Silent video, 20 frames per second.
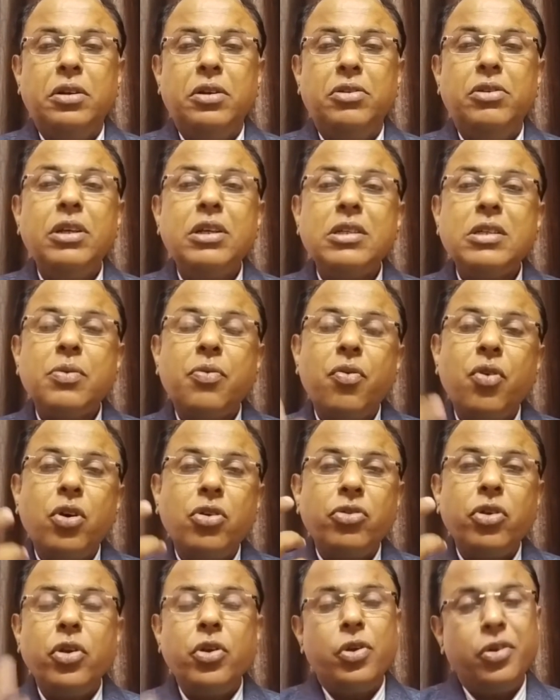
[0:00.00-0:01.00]
Just
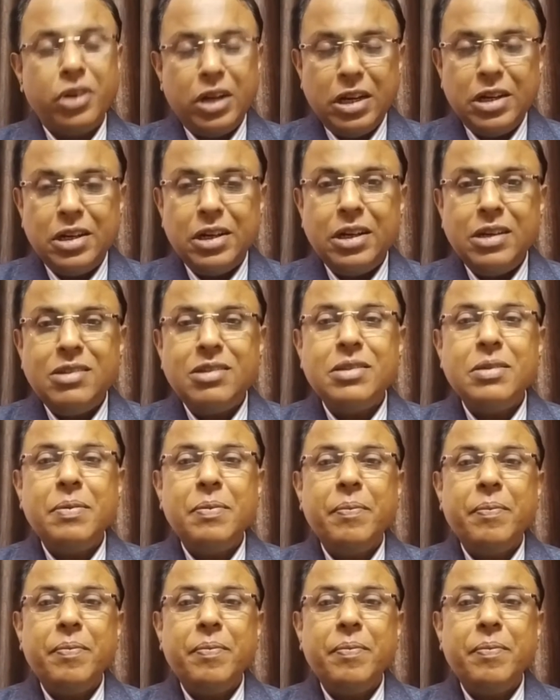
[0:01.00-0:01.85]
focus on your contents